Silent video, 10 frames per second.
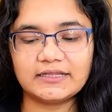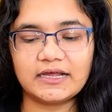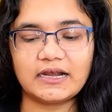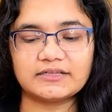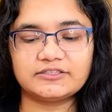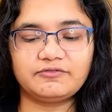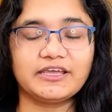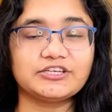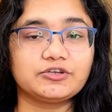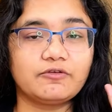the
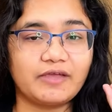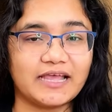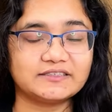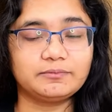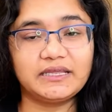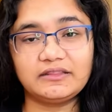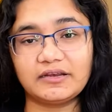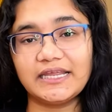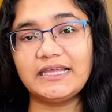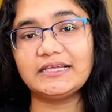classification of
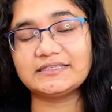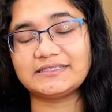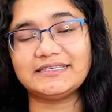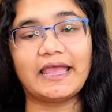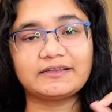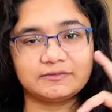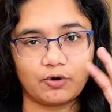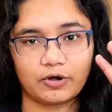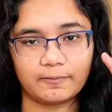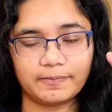Sp3 C-X
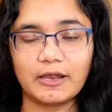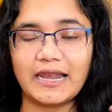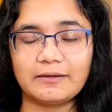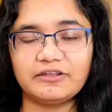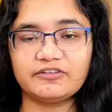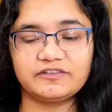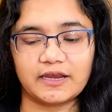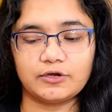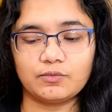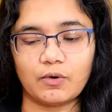bond. Now let me just tell
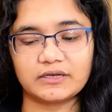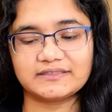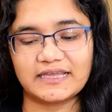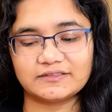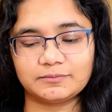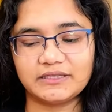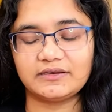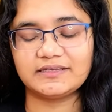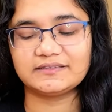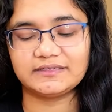you what is
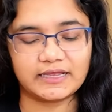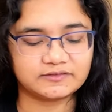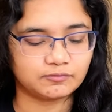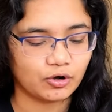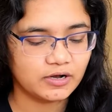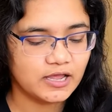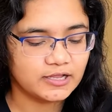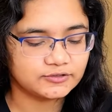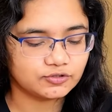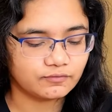Sp3 C-X bond.
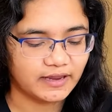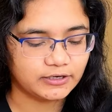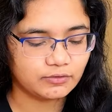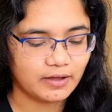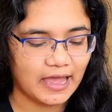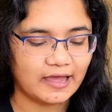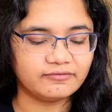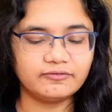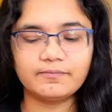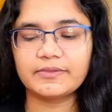So when you
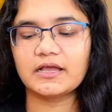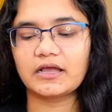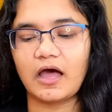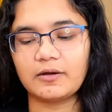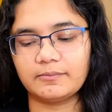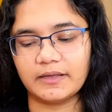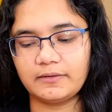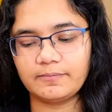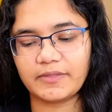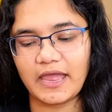have
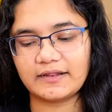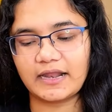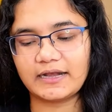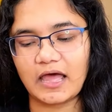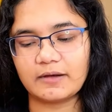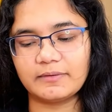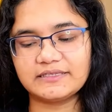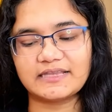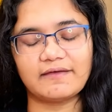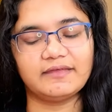carbon and that carbon
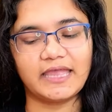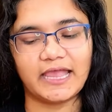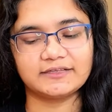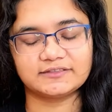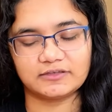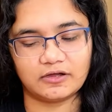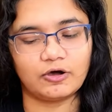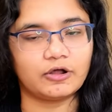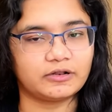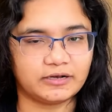is having X
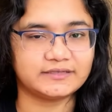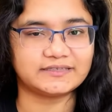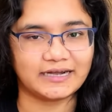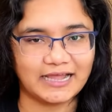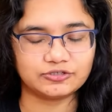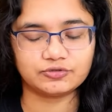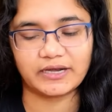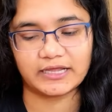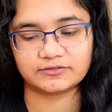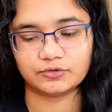or it is attached to an
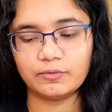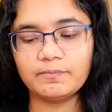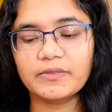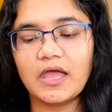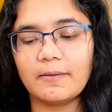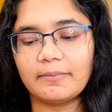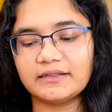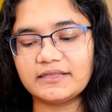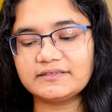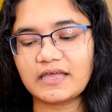X group, but
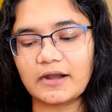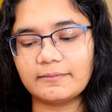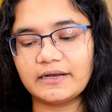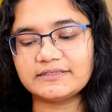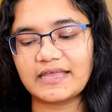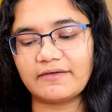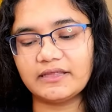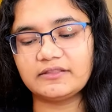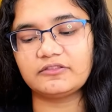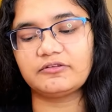this carbon is
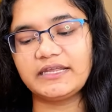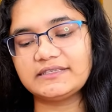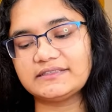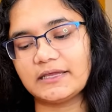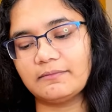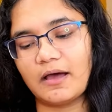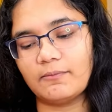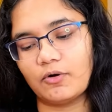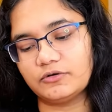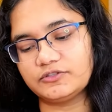having 3 sigma
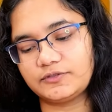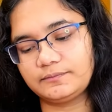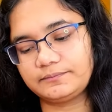bonds.